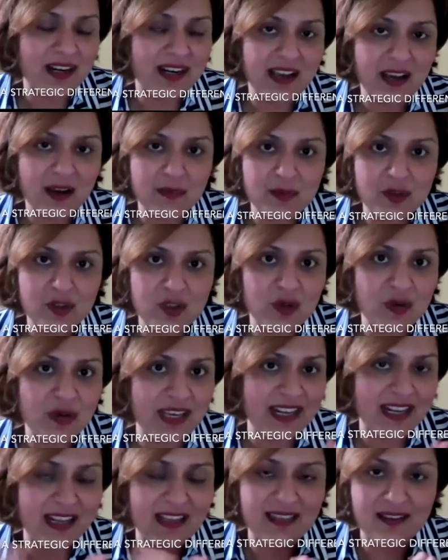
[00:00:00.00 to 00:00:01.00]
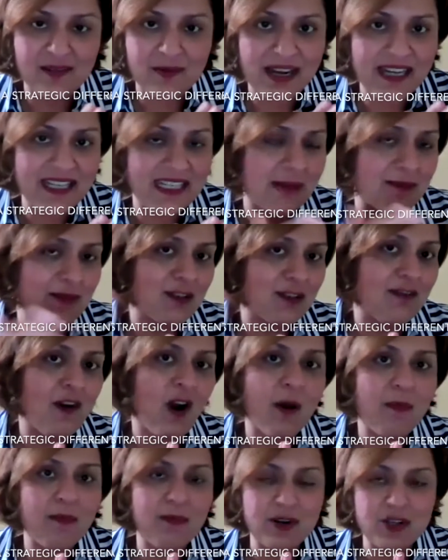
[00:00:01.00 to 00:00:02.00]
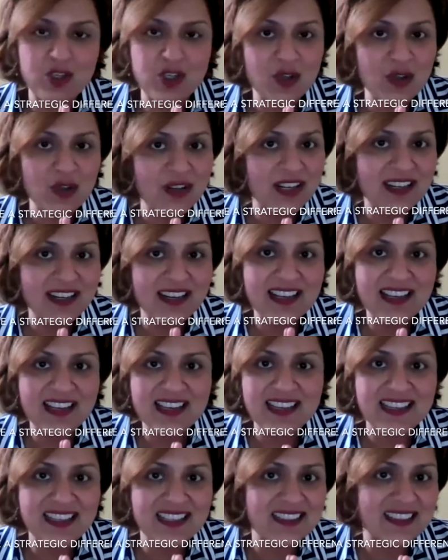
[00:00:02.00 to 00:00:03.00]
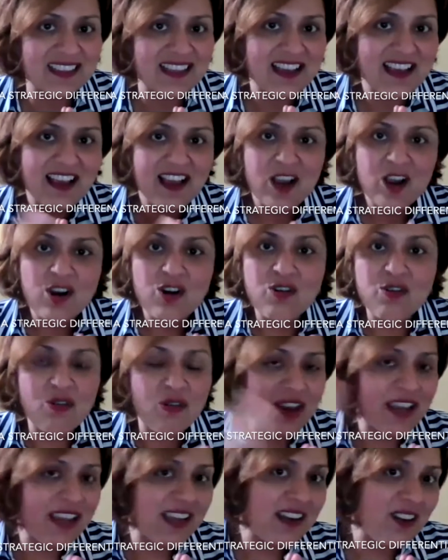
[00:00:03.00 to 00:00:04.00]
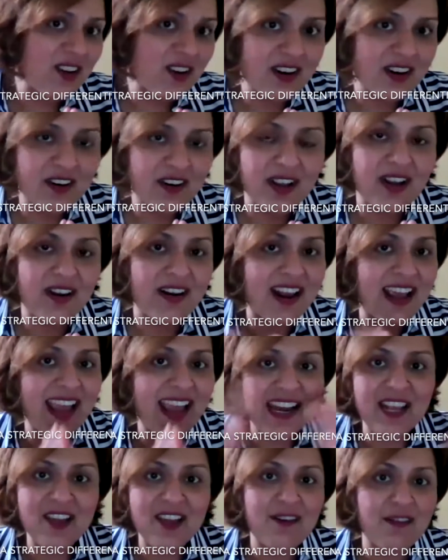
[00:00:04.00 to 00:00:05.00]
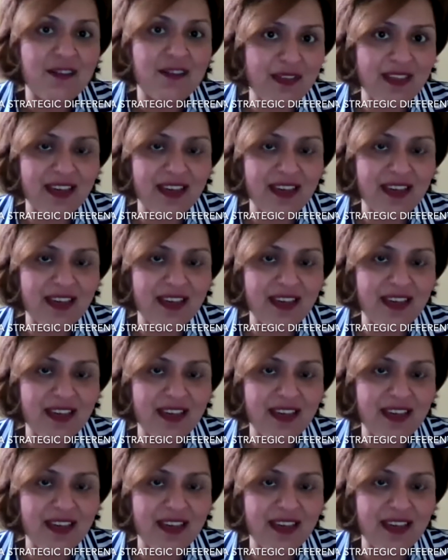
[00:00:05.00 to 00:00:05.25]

it comes to getting the right types of opportunities, growing in your career, any of